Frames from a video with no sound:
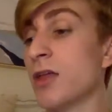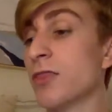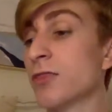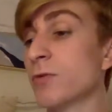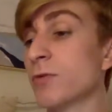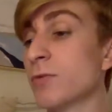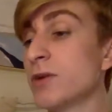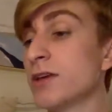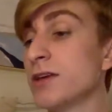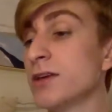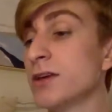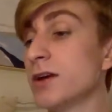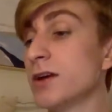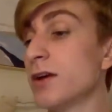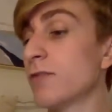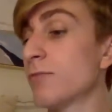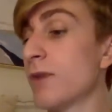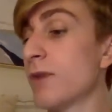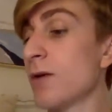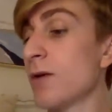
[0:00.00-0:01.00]
Three
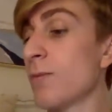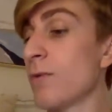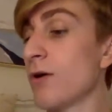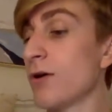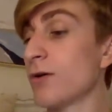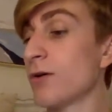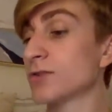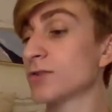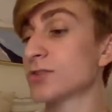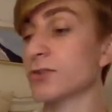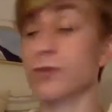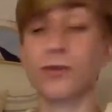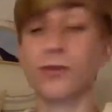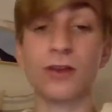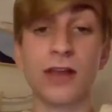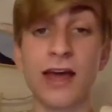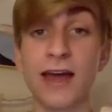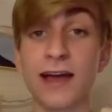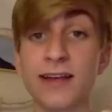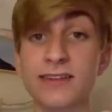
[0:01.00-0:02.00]
of my walls are
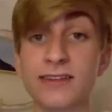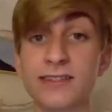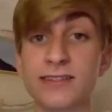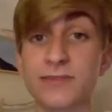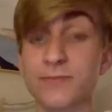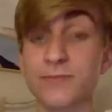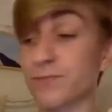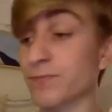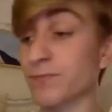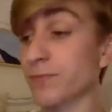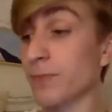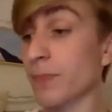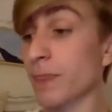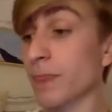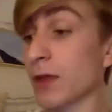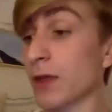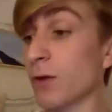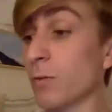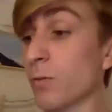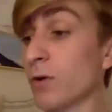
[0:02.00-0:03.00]
glass.
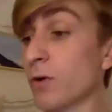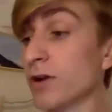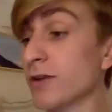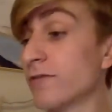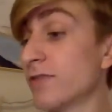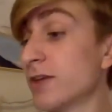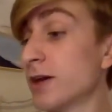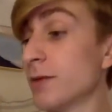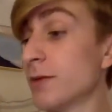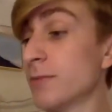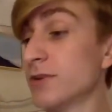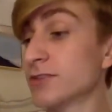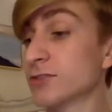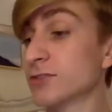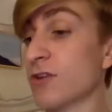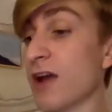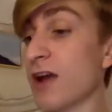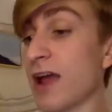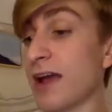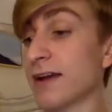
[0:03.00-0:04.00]
One of them is
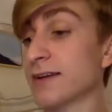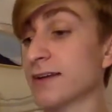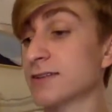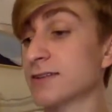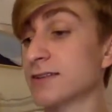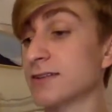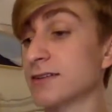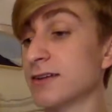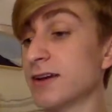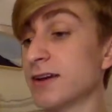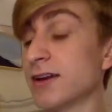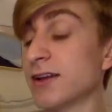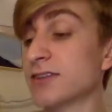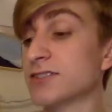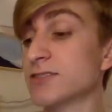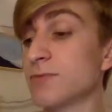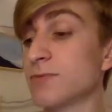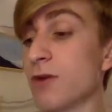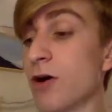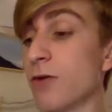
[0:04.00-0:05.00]
cracked and a
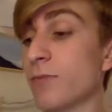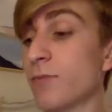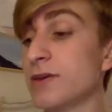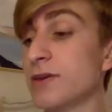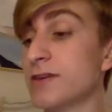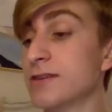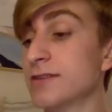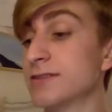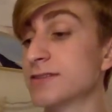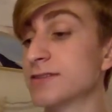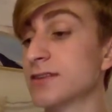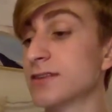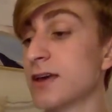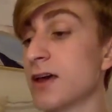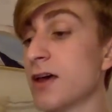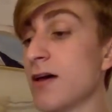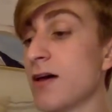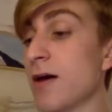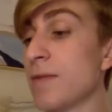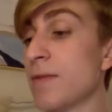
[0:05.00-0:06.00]
small piece,
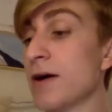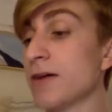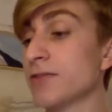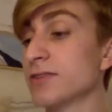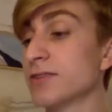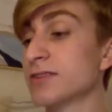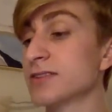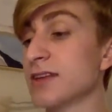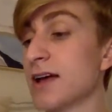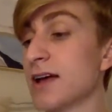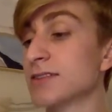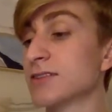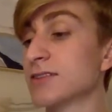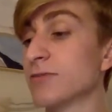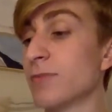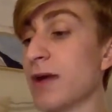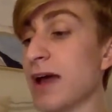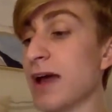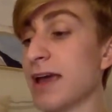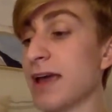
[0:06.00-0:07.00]
about the size of
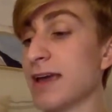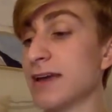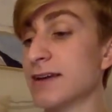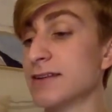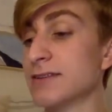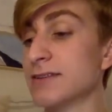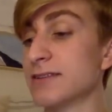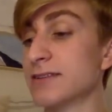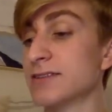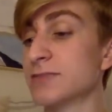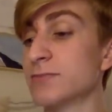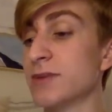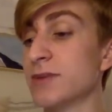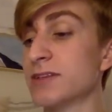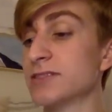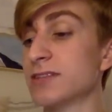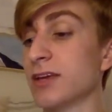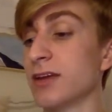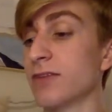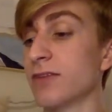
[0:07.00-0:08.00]
my hand, is
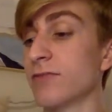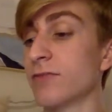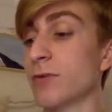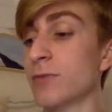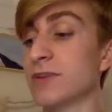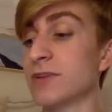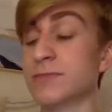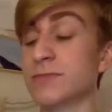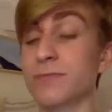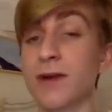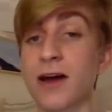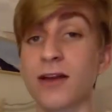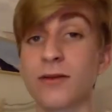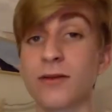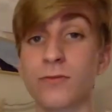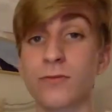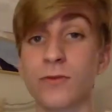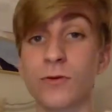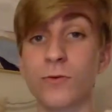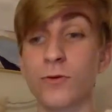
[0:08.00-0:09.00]
missing from its
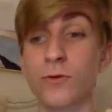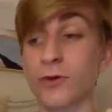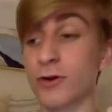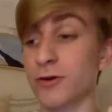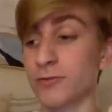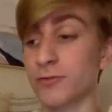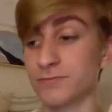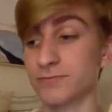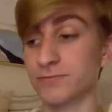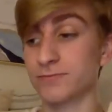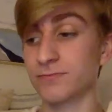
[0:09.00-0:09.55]
bottom corner.